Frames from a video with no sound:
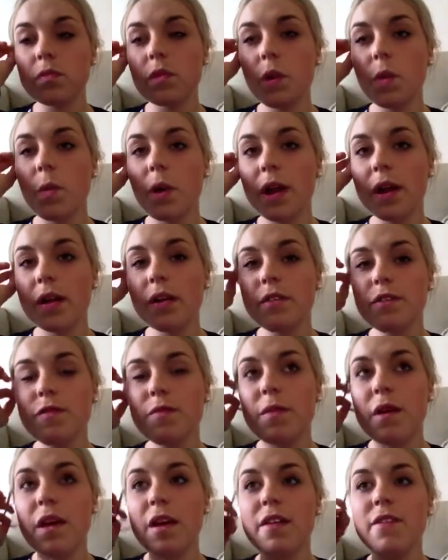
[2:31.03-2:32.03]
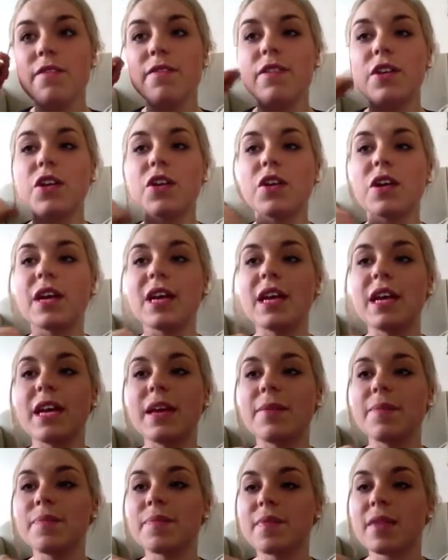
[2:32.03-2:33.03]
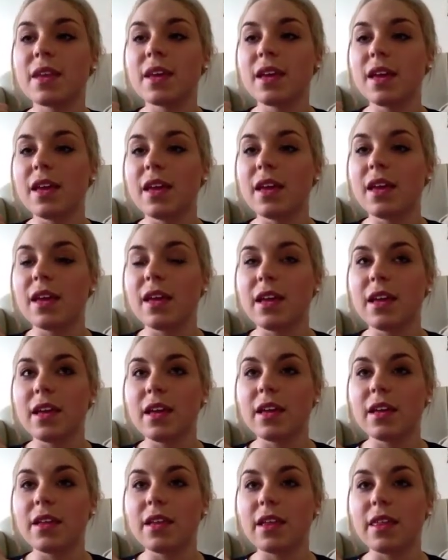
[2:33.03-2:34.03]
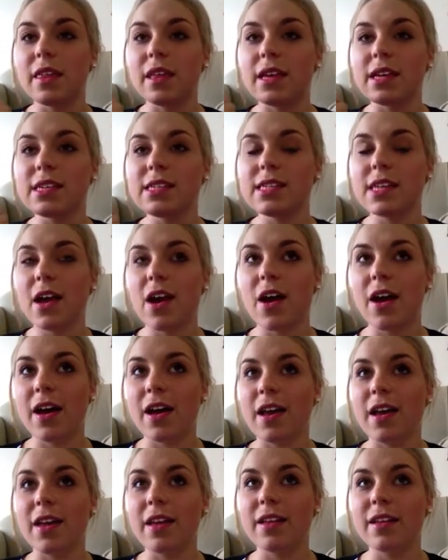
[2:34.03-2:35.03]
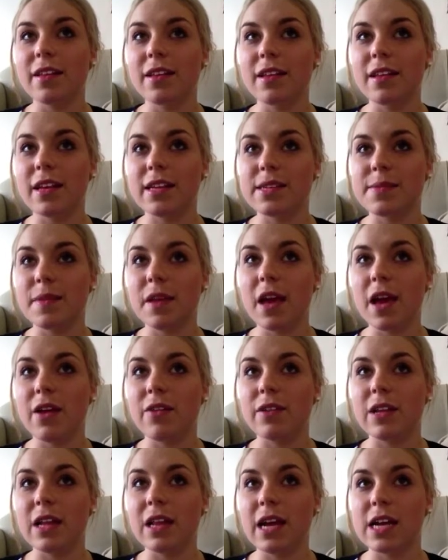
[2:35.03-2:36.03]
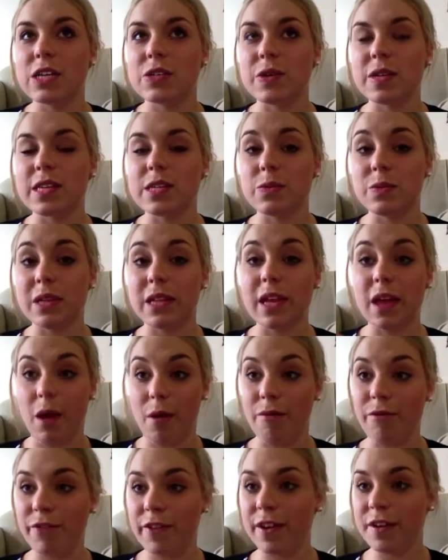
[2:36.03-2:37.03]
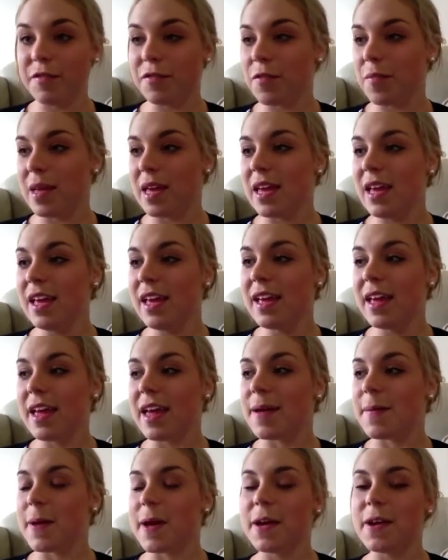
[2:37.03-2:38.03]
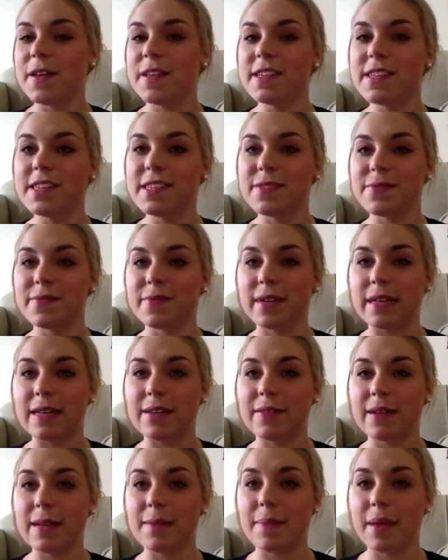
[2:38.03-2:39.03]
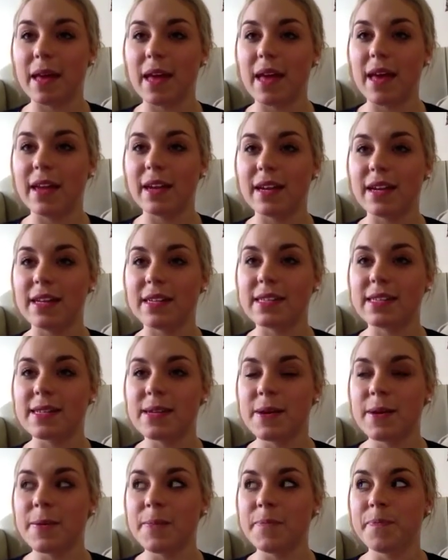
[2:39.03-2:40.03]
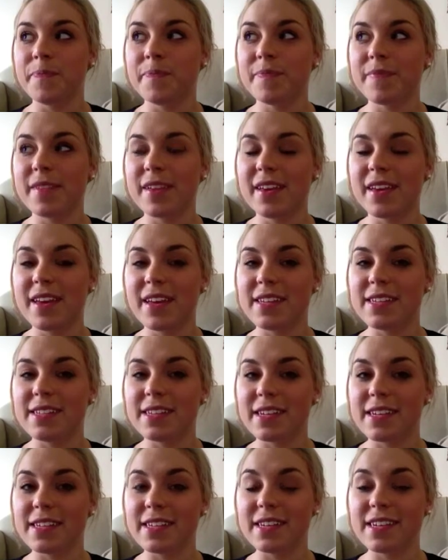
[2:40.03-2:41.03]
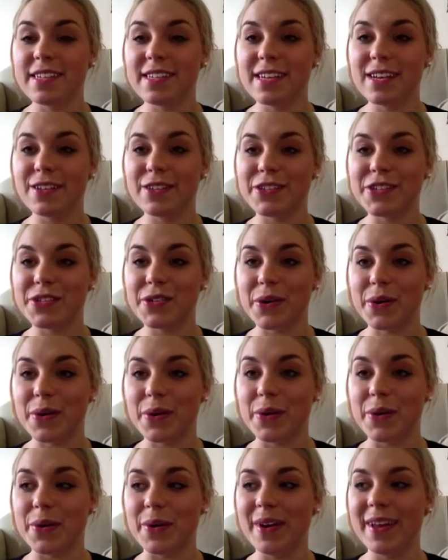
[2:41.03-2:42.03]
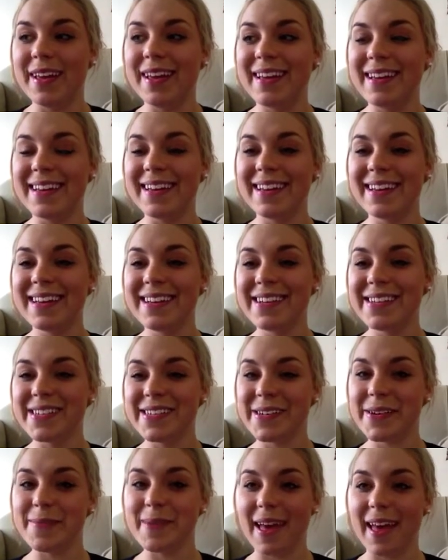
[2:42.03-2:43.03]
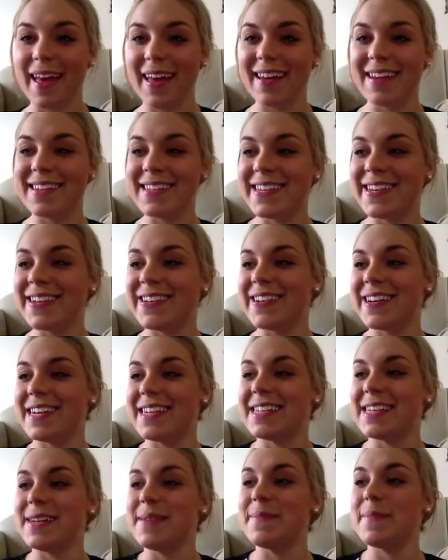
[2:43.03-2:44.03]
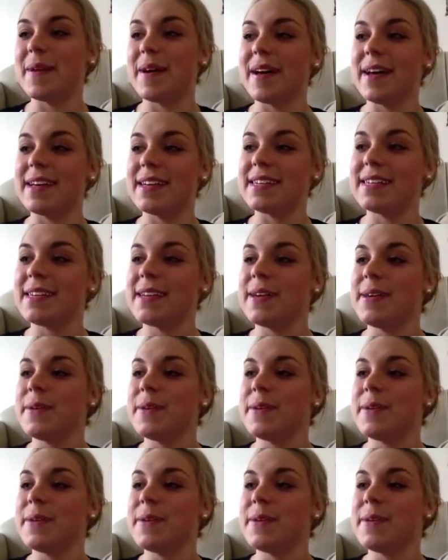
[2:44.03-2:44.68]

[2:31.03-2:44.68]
one of my the things that I like, something I really like doing that's really comforting for me, I know this is really, really bad and it's gonna sound so so bad and so trashy, but